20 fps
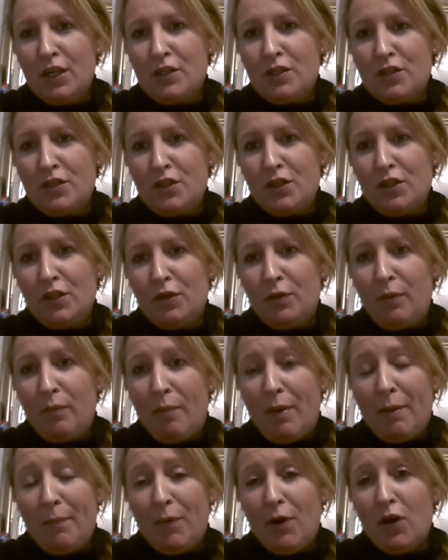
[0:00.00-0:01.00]
to do
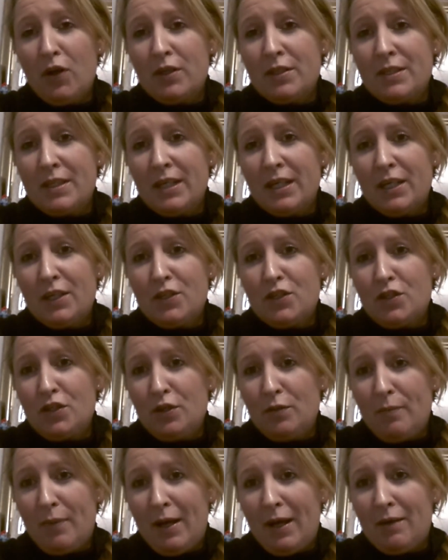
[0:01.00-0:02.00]
my marketing, and to
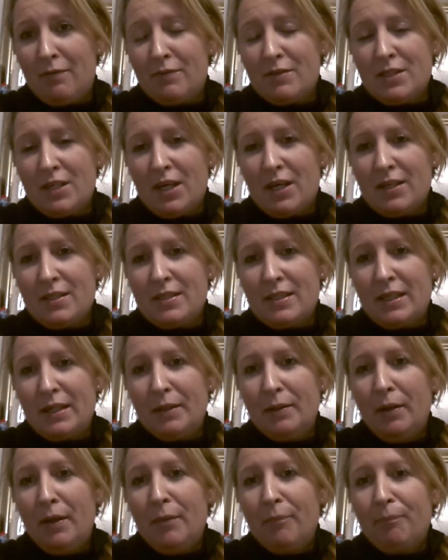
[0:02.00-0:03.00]
do my
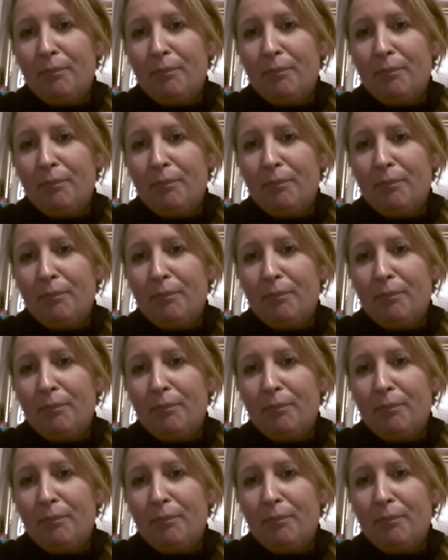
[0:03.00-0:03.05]
advertising.